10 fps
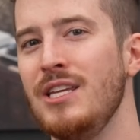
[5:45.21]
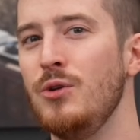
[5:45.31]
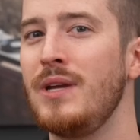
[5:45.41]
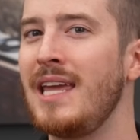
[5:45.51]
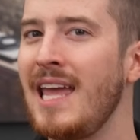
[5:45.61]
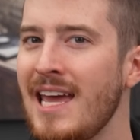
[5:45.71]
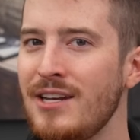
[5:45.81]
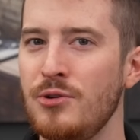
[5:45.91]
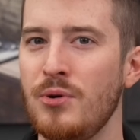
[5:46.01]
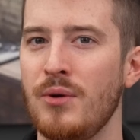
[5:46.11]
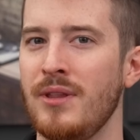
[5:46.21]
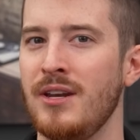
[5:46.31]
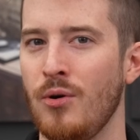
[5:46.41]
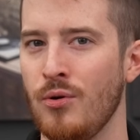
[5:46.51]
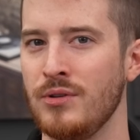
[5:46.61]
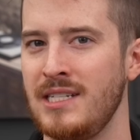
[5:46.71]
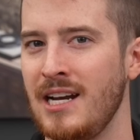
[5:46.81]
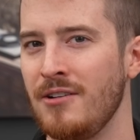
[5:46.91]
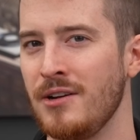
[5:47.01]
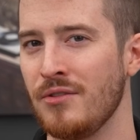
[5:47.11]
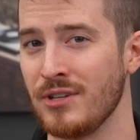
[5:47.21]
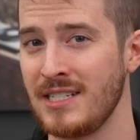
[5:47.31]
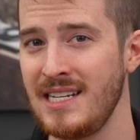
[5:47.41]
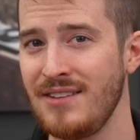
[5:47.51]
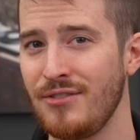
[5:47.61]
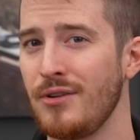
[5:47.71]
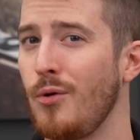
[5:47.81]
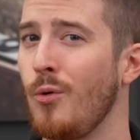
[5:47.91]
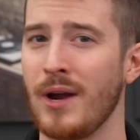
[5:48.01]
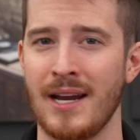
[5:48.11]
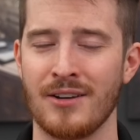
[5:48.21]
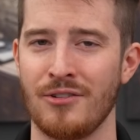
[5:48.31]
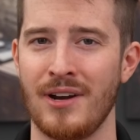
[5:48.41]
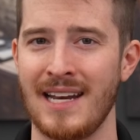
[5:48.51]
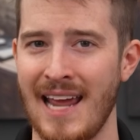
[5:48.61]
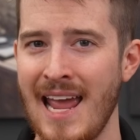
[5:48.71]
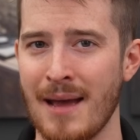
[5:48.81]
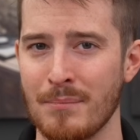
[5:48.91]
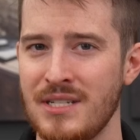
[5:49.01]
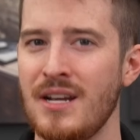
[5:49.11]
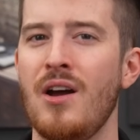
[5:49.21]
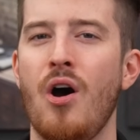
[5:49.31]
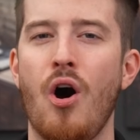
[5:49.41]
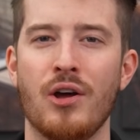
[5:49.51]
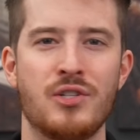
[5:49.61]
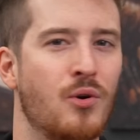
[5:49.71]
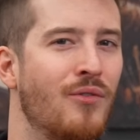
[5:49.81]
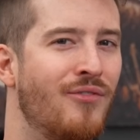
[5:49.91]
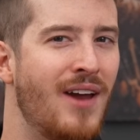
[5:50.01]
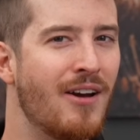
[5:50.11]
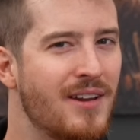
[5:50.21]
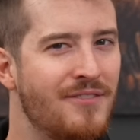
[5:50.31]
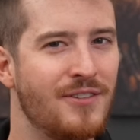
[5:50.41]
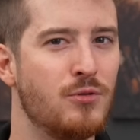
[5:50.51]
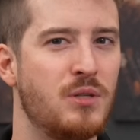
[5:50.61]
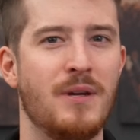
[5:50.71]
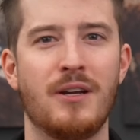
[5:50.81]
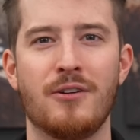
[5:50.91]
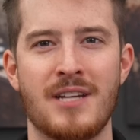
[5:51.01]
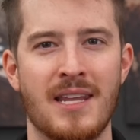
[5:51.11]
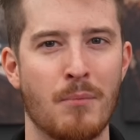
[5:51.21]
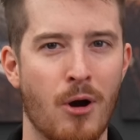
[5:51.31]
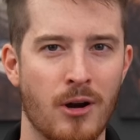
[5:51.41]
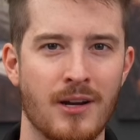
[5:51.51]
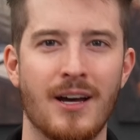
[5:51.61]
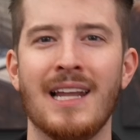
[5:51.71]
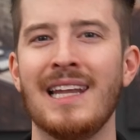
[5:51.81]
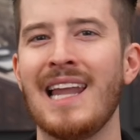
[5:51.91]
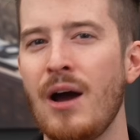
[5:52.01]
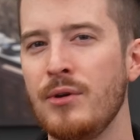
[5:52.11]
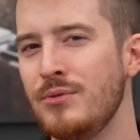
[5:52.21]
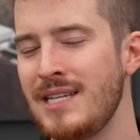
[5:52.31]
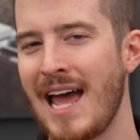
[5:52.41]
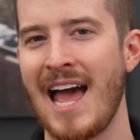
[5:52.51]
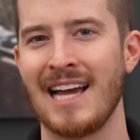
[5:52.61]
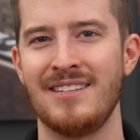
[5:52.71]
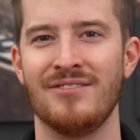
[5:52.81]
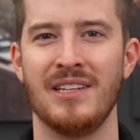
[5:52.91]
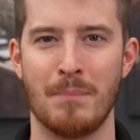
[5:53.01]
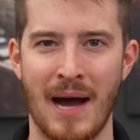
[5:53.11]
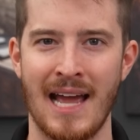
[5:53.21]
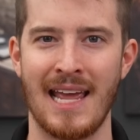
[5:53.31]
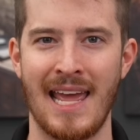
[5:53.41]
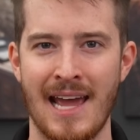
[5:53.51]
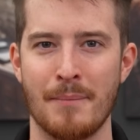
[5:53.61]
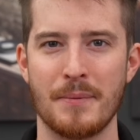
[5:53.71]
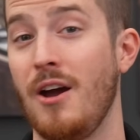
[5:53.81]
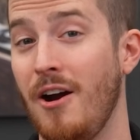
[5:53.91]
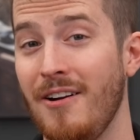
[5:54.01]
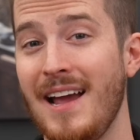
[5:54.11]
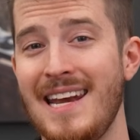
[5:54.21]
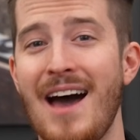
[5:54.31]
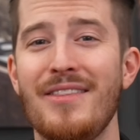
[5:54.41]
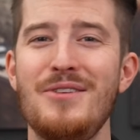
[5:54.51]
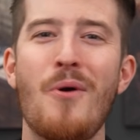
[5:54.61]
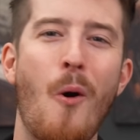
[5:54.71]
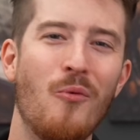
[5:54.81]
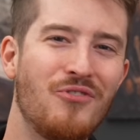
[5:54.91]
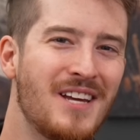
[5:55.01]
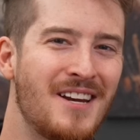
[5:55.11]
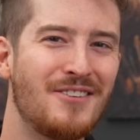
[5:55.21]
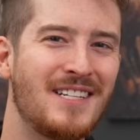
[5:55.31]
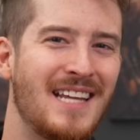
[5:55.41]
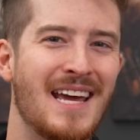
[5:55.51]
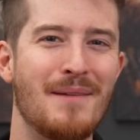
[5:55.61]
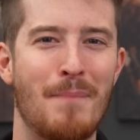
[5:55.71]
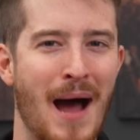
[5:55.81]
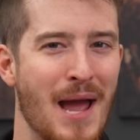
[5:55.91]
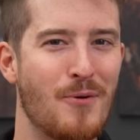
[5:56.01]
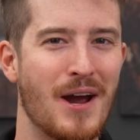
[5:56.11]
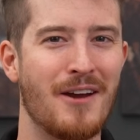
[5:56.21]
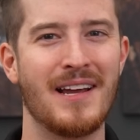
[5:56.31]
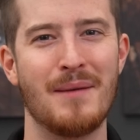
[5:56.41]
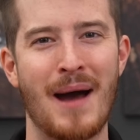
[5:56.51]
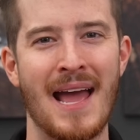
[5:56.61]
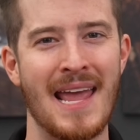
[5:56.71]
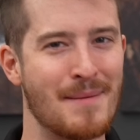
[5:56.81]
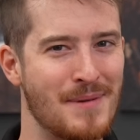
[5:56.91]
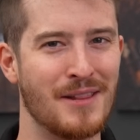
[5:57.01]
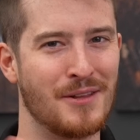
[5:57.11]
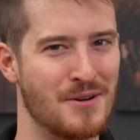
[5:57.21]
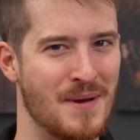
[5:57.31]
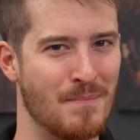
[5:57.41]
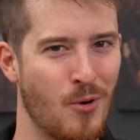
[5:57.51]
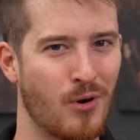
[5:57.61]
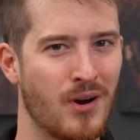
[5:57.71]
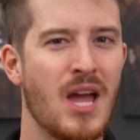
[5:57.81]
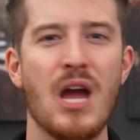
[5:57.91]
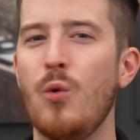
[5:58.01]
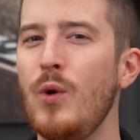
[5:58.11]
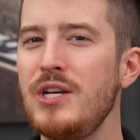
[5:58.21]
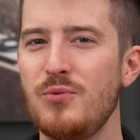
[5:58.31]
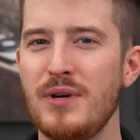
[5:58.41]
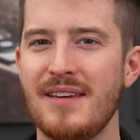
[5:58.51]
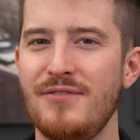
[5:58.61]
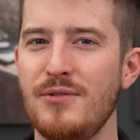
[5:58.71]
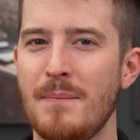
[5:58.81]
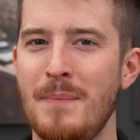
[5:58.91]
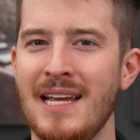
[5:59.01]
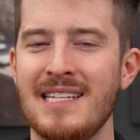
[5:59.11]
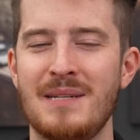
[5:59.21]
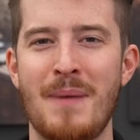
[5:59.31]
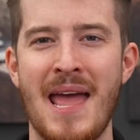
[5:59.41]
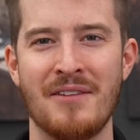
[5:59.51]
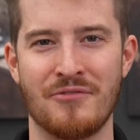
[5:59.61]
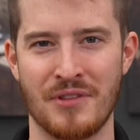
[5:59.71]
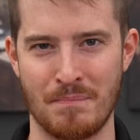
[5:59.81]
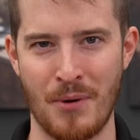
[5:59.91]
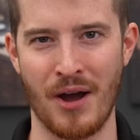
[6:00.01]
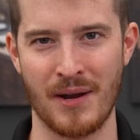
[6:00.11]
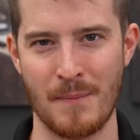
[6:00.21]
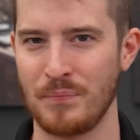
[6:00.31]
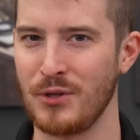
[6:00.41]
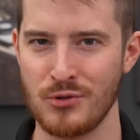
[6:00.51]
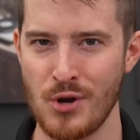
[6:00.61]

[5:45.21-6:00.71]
You can't do it with an old stereo receiver or integrated amps. Also, very few speakers on the market allow you to actively bi-amp. All right, now that you hopefully understand bi-wiring and bi-amping a little bit more, which will give you the biggest bang for the buck? There's